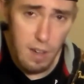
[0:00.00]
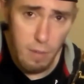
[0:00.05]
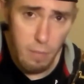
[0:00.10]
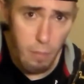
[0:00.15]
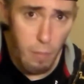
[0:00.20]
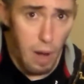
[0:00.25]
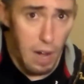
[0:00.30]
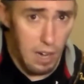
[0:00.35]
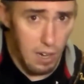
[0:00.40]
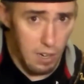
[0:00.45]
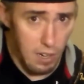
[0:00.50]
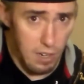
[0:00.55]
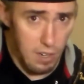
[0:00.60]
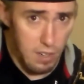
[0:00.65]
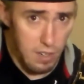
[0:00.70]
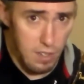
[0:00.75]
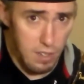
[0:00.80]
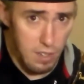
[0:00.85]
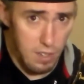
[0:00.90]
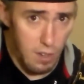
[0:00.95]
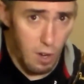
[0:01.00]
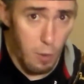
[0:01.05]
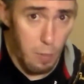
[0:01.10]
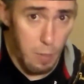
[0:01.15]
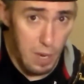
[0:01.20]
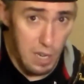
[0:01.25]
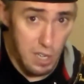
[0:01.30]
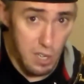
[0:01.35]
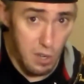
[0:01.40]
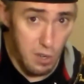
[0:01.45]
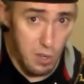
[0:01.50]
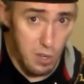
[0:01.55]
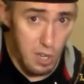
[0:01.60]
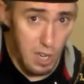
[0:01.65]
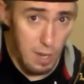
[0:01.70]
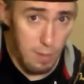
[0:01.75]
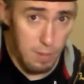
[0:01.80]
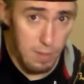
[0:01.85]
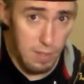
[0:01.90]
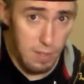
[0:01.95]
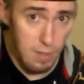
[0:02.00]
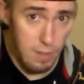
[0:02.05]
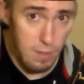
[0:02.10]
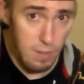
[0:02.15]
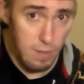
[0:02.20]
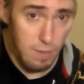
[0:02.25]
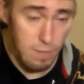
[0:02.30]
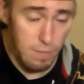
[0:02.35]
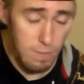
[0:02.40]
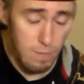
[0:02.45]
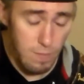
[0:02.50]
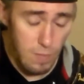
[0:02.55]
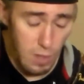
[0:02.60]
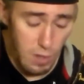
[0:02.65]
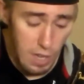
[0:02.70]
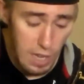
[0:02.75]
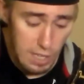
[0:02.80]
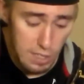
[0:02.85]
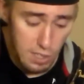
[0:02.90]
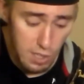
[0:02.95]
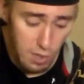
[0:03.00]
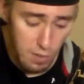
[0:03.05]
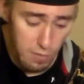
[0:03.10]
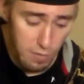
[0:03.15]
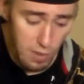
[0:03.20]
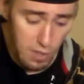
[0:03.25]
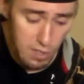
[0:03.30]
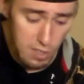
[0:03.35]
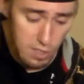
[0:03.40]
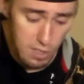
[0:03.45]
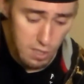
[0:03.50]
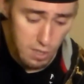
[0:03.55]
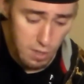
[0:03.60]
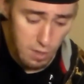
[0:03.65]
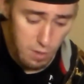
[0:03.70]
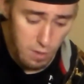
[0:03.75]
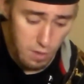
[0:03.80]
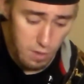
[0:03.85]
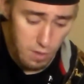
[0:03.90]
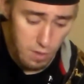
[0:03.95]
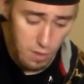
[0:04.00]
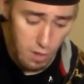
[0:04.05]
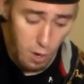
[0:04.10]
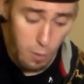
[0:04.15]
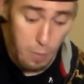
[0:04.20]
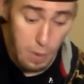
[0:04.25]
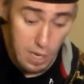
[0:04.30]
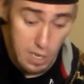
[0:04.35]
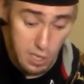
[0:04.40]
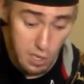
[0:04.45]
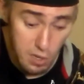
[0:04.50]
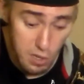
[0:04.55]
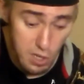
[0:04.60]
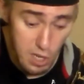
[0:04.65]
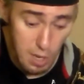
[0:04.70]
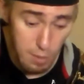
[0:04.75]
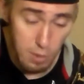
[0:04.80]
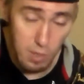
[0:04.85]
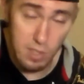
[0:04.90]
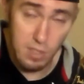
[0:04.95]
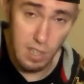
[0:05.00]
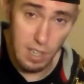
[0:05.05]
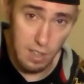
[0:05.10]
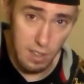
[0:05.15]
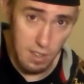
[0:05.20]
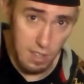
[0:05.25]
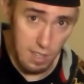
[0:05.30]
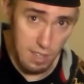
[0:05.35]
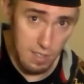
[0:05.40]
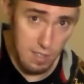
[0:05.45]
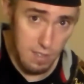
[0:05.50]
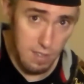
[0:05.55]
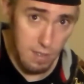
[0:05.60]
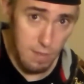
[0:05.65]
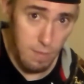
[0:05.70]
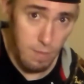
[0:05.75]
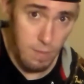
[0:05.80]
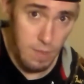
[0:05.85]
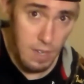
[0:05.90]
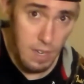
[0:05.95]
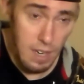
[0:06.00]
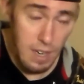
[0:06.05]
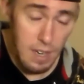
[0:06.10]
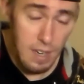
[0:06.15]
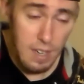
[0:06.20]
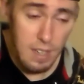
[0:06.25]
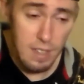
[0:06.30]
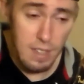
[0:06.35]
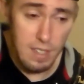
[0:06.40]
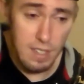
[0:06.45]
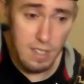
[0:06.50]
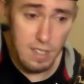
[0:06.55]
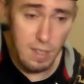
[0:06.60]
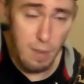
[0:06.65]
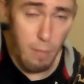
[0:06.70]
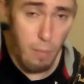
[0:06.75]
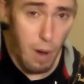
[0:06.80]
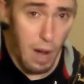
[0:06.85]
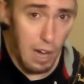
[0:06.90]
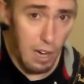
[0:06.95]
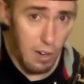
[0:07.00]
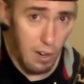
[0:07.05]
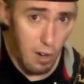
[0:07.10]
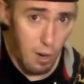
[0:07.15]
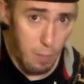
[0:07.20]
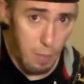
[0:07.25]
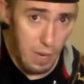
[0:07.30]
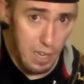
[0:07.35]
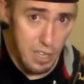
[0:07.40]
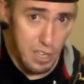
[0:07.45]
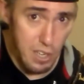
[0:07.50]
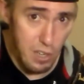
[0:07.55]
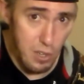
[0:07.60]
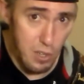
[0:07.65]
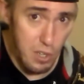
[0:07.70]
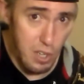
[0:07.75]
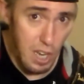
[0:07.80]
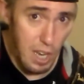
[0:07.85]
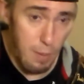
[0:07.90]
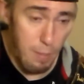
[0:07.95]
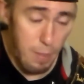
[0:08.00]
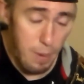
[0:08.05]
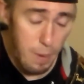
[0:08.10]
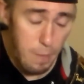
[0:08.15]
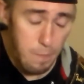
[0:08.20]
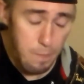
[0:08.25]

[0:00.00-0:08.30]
minor arpeggio shapes. Okay, so your first arpeggio shape looks like this. This is a minor arpeggio shape,